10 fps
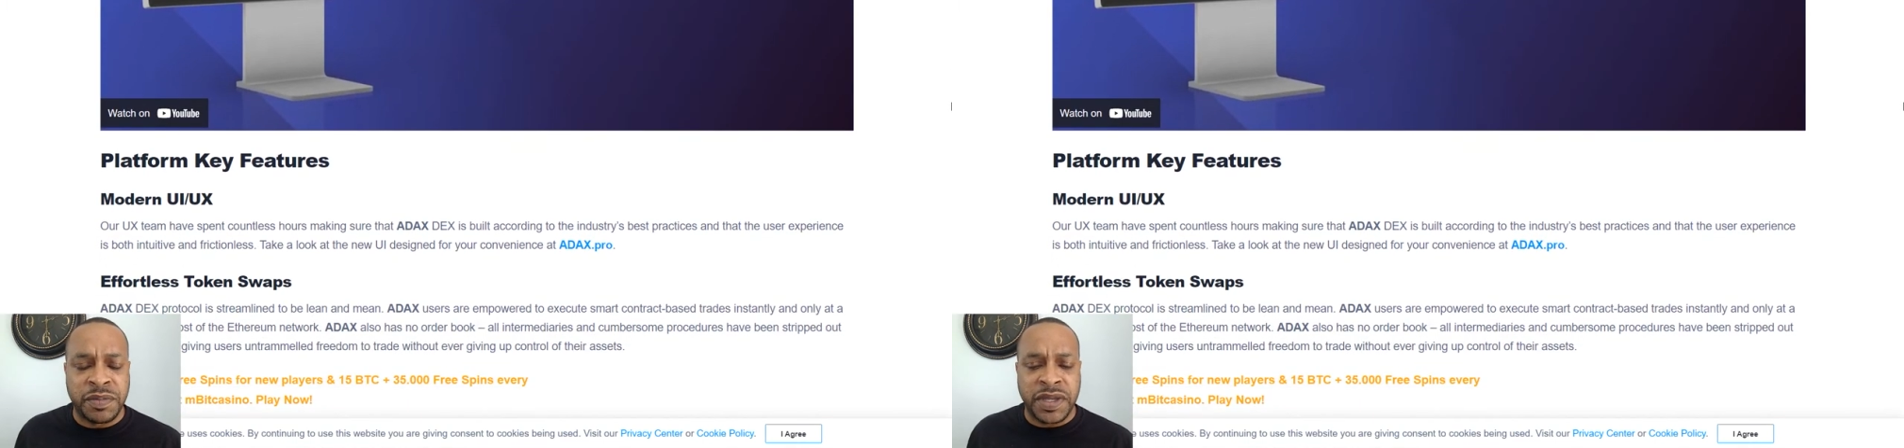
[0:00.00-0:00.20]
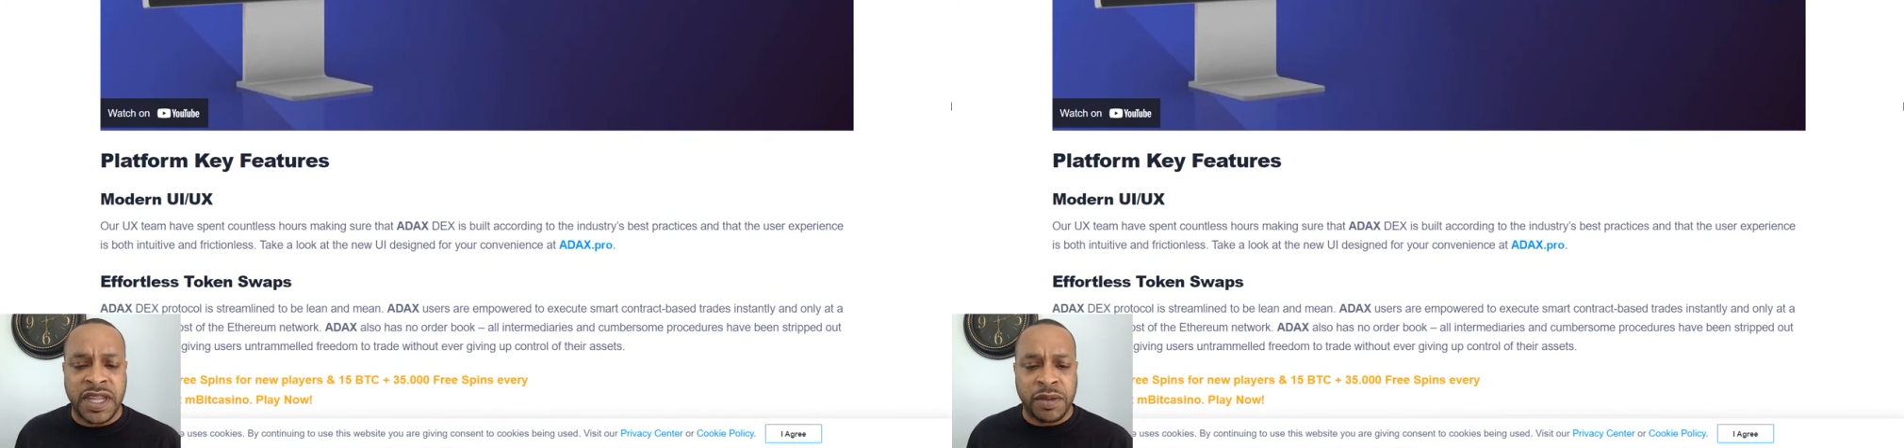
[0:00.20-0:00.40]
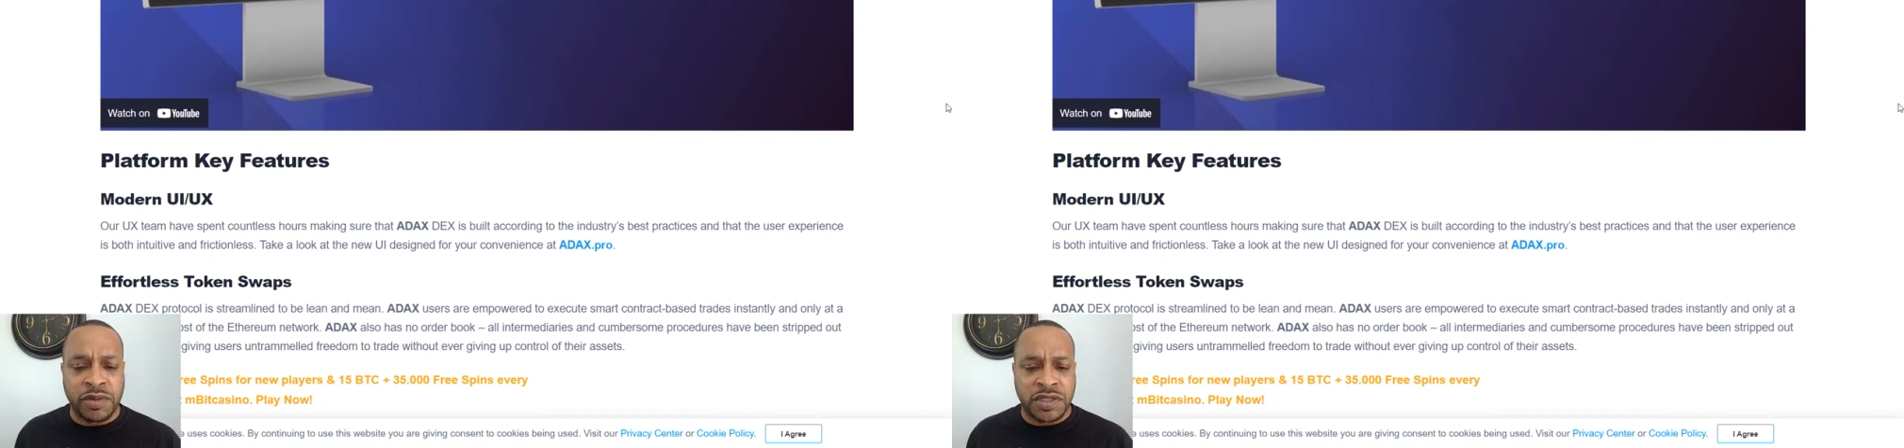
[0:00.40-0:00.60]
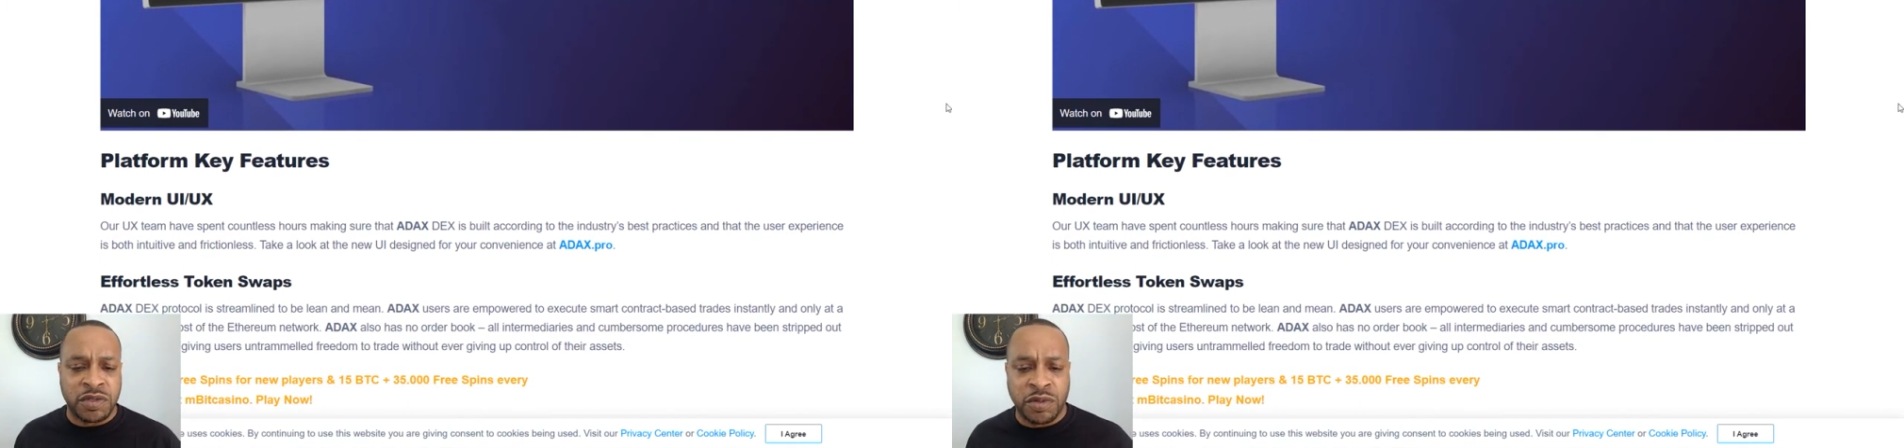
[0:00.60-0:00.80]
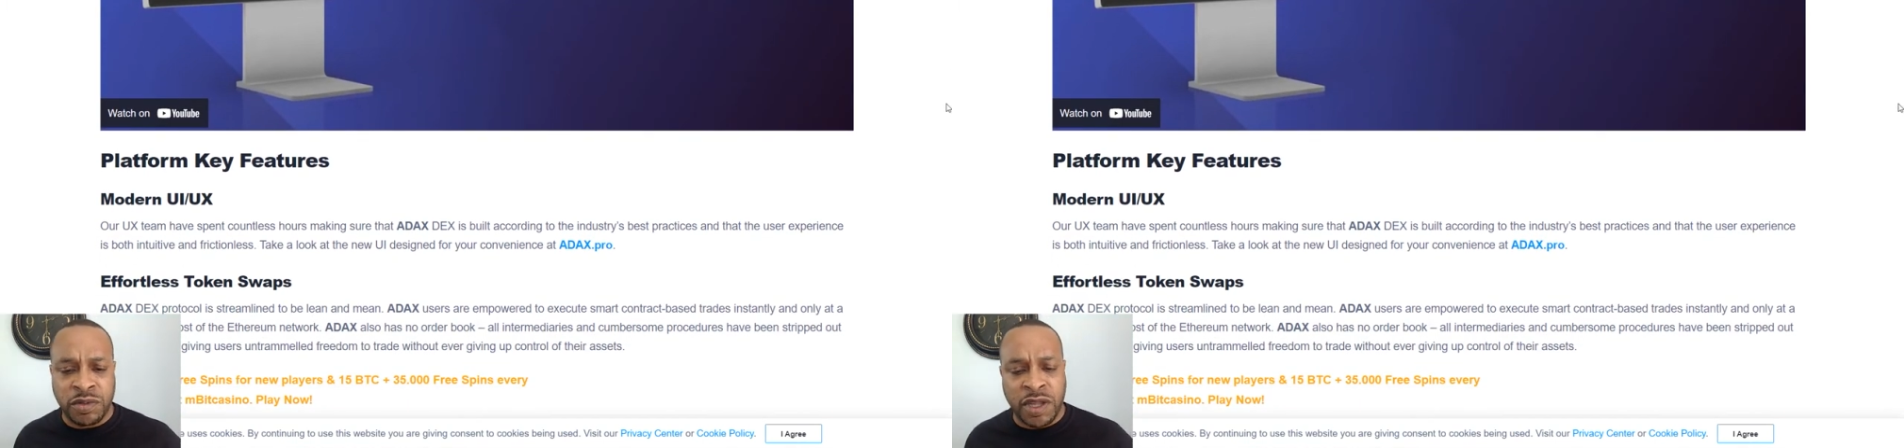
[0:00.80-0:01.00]
the being able
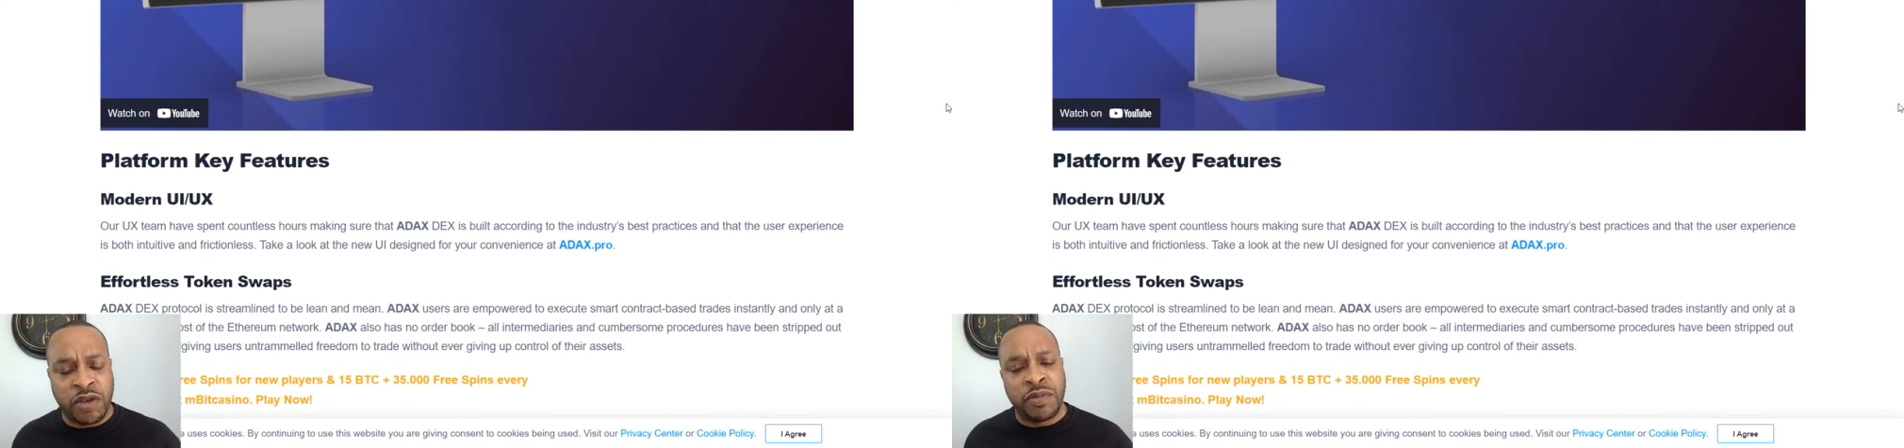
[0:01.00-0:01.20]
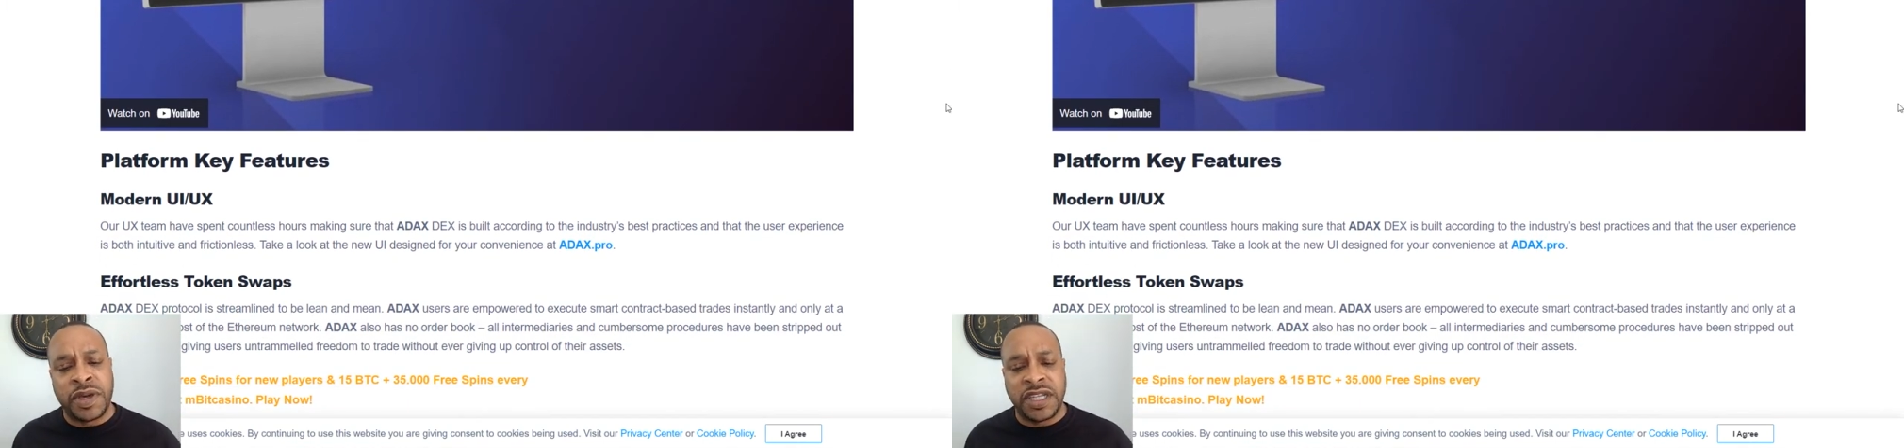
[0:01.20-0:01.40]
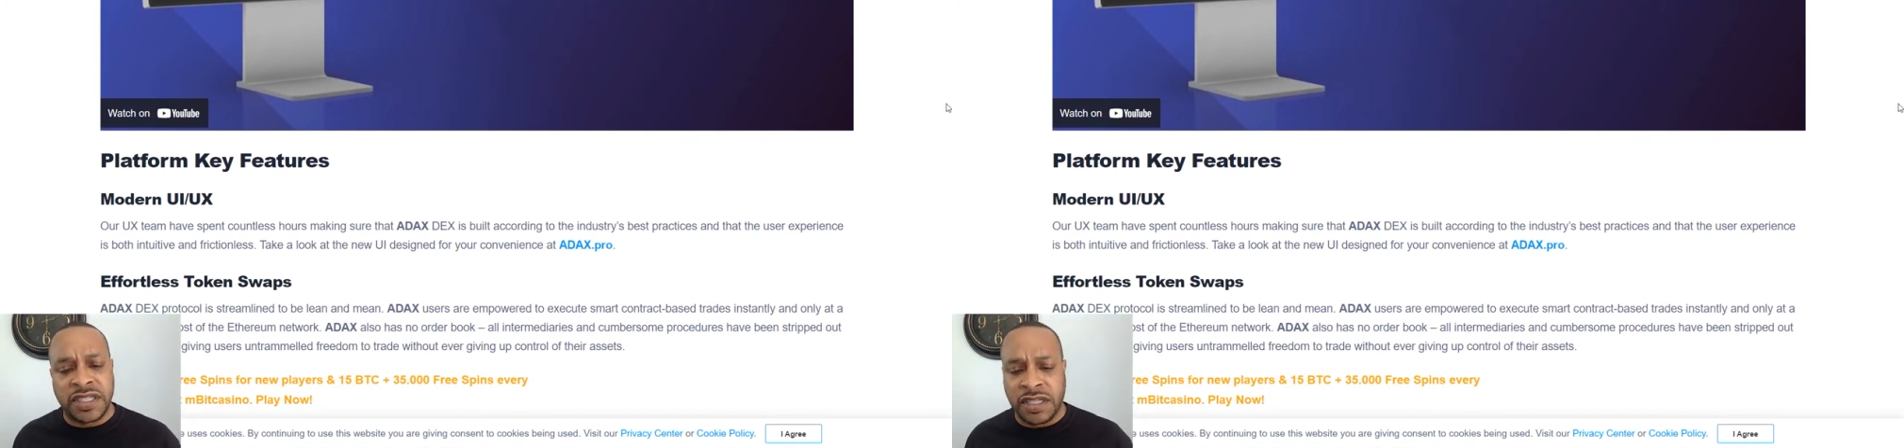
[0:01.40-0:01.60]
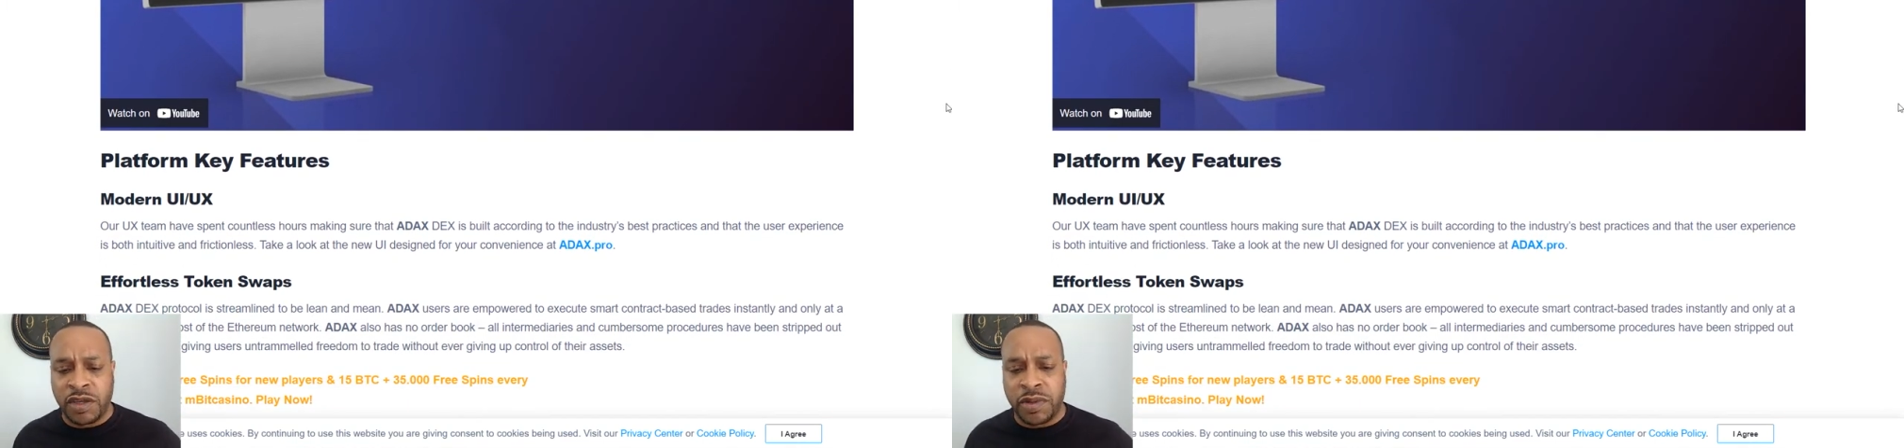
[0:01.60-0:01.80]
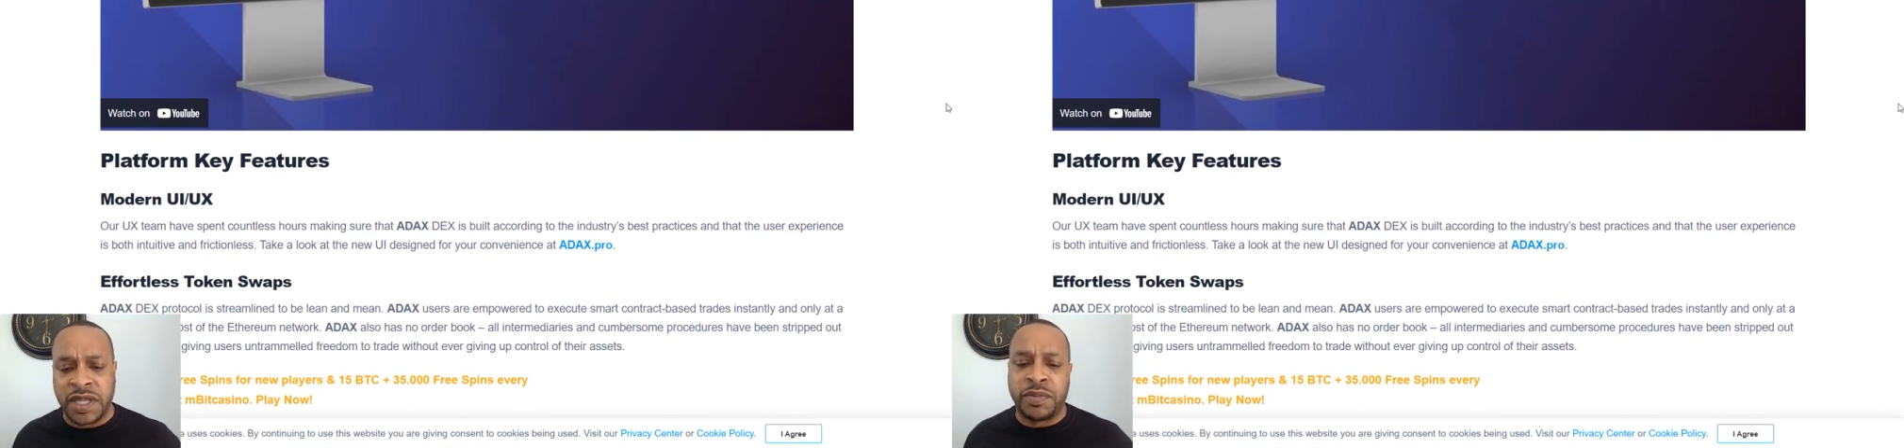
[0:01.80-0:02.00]
to loan money to
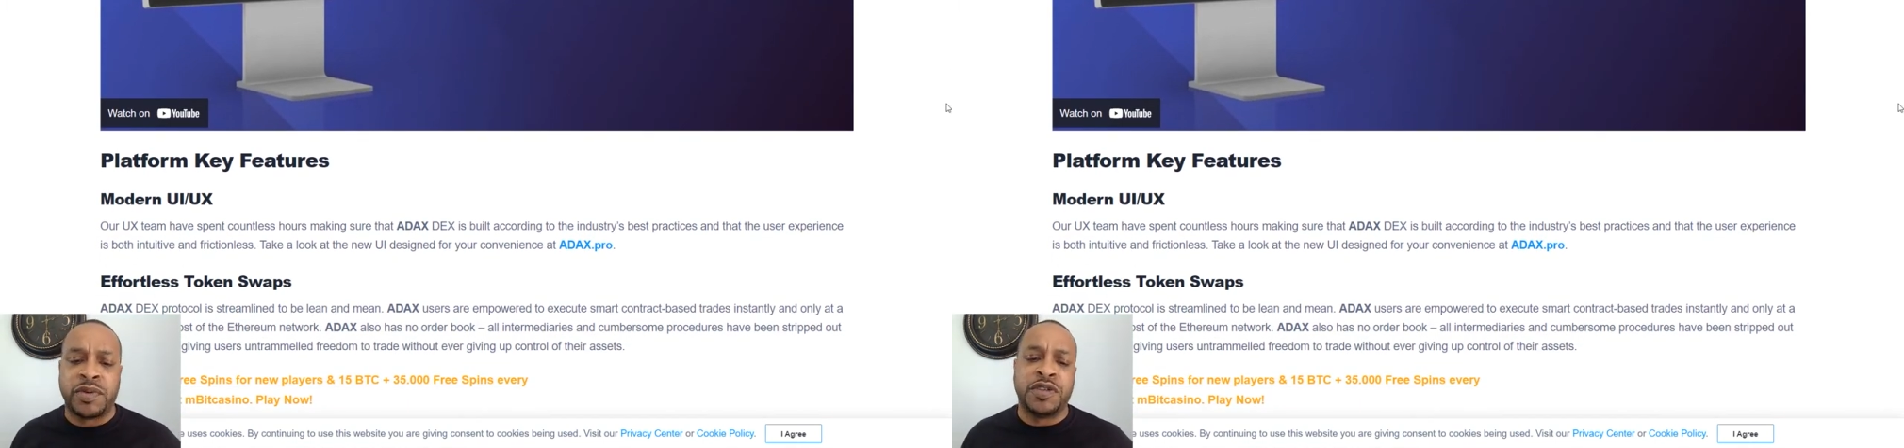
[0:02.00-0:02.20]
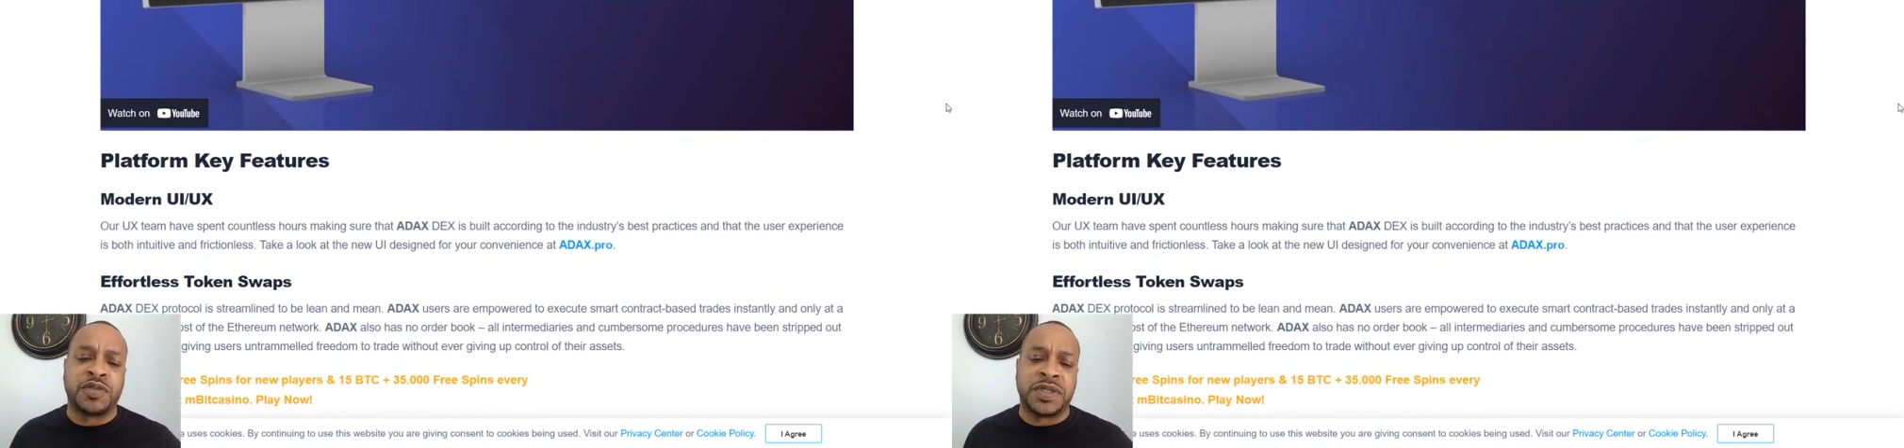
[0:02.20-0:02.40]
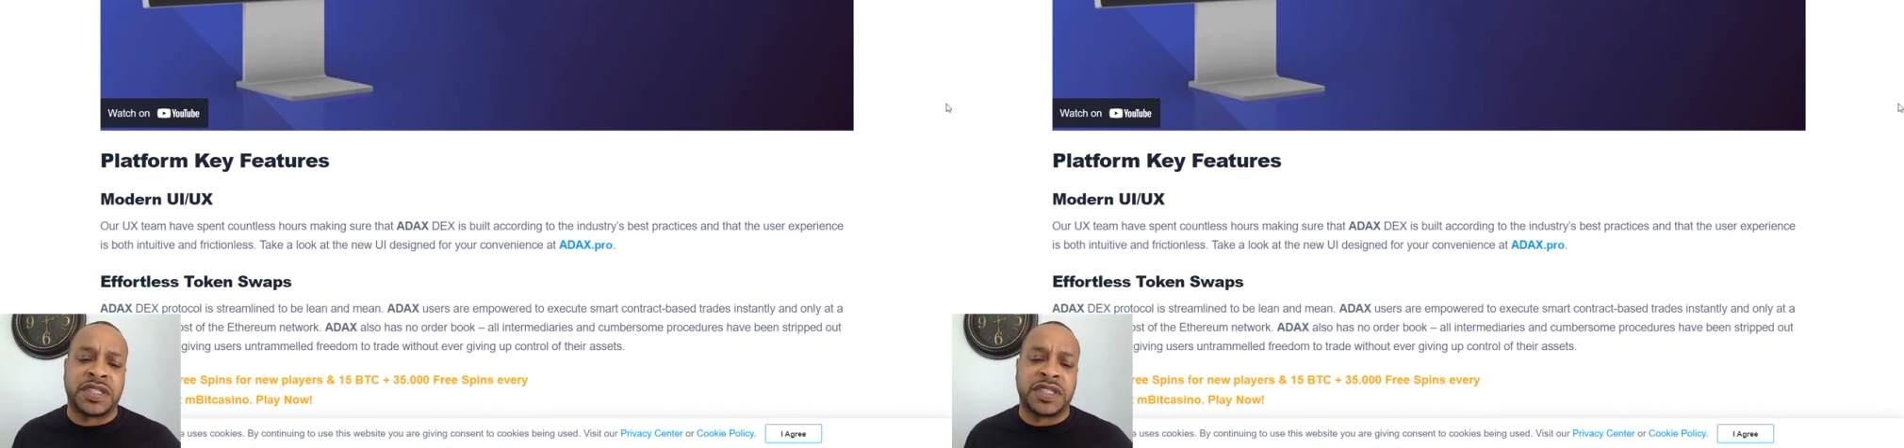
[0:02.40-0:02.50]
liquidity pools,